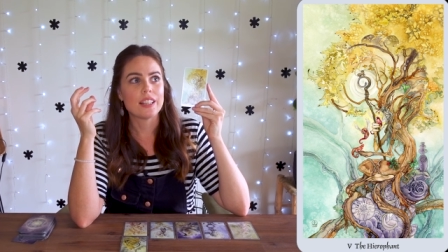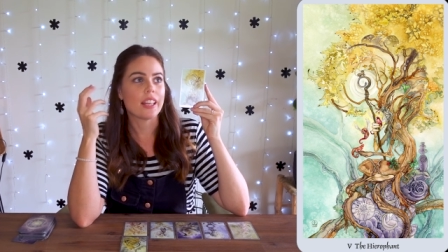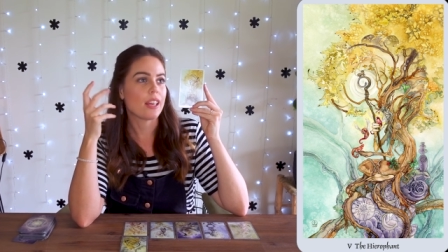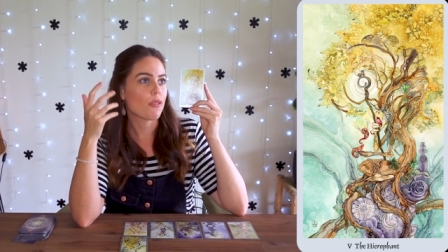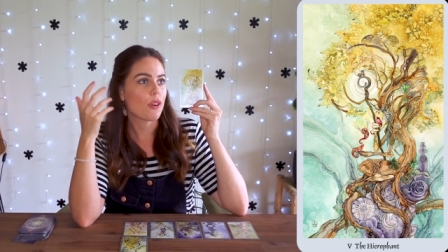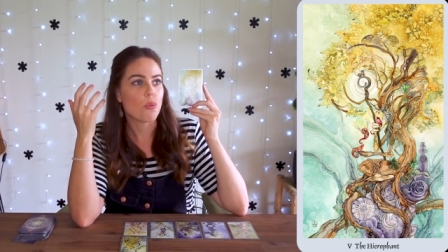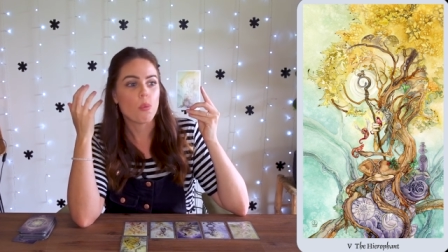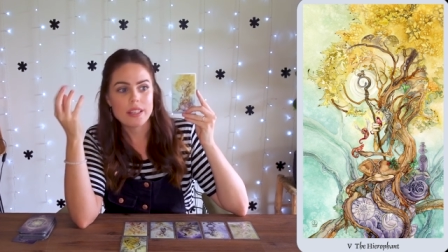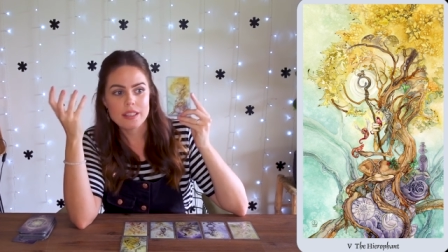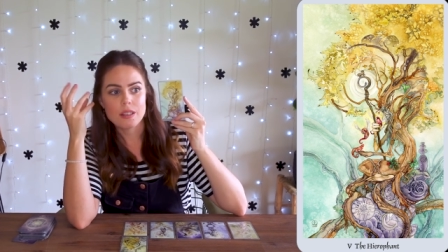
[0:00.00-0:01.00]
the giver of
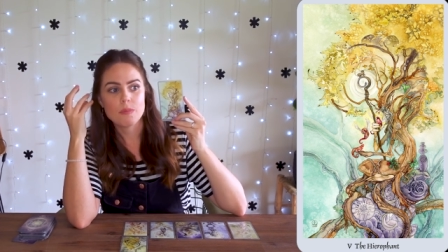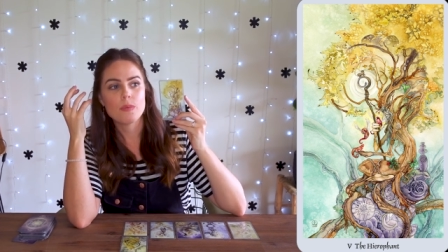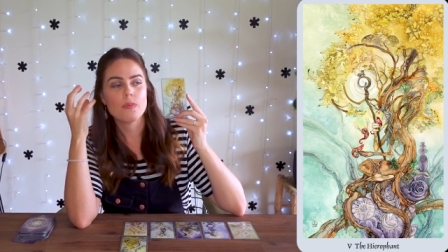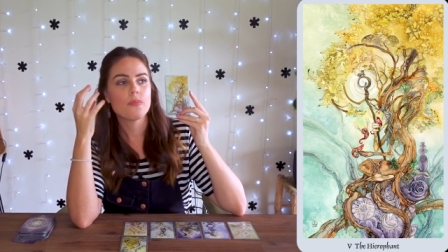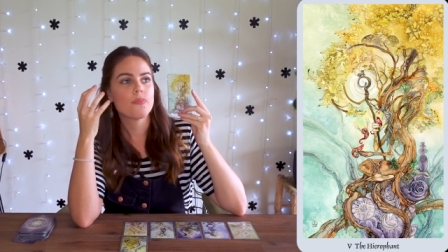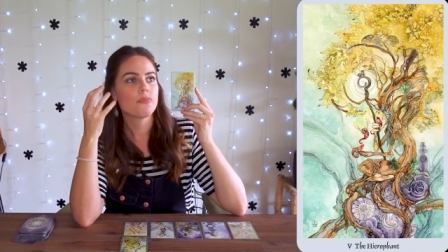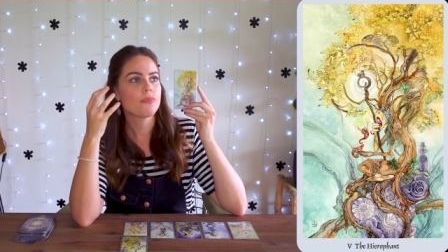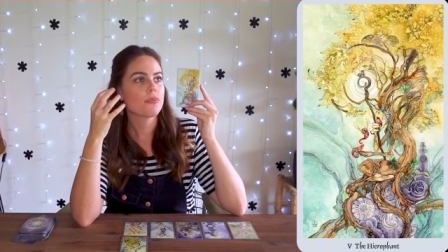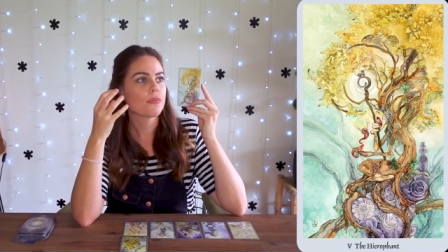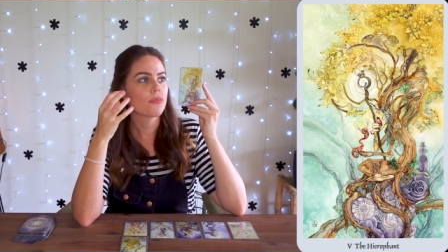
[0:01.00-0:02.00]
wisdom.
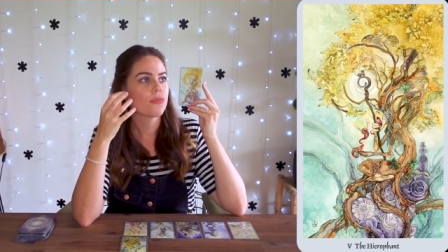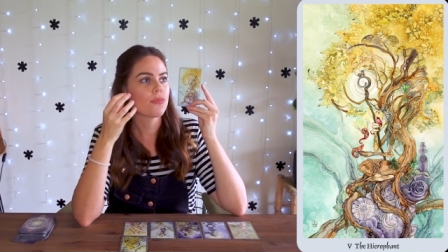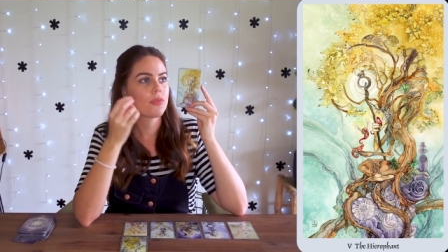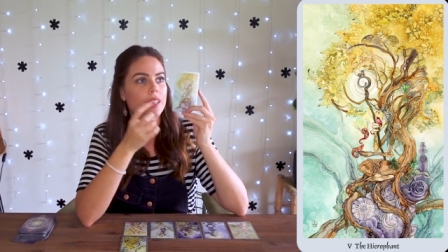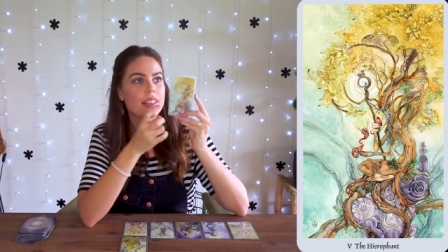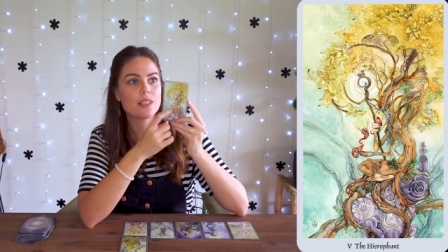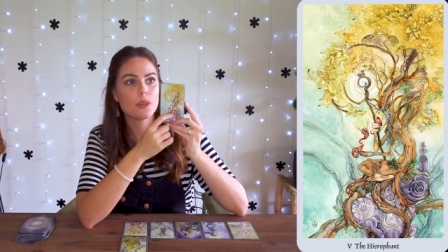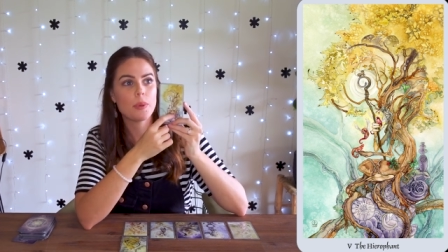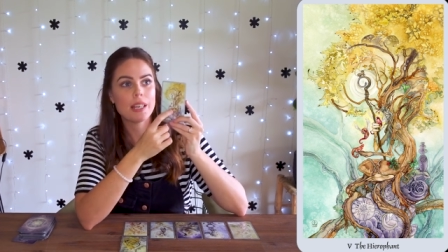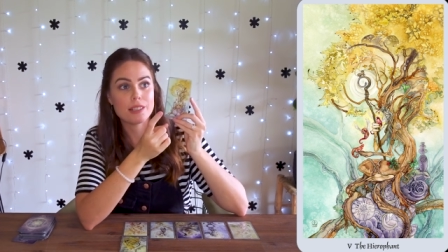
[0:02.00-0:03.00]
This
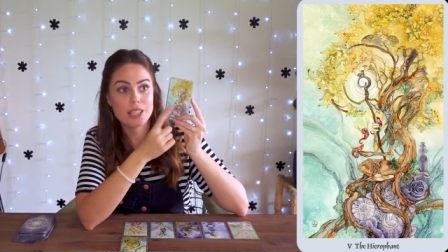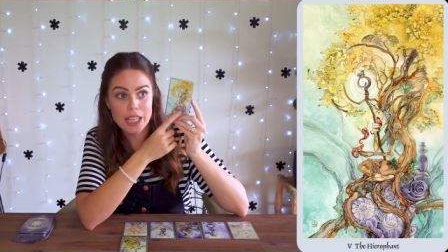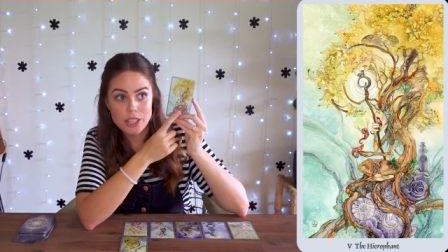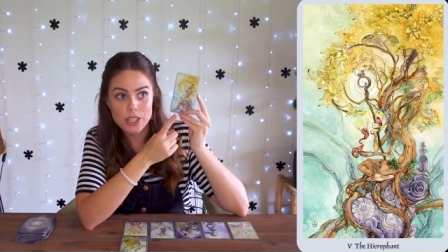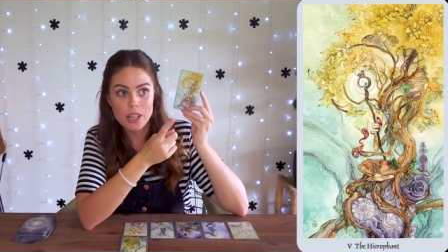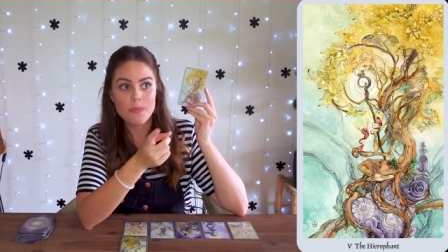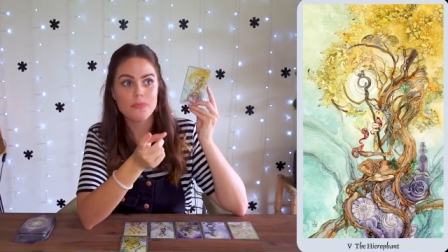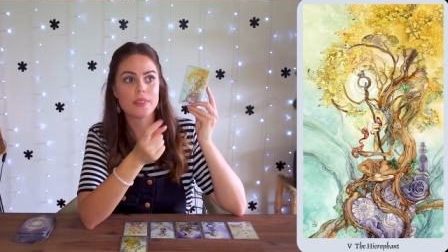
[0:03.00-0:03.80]
could be a teacher.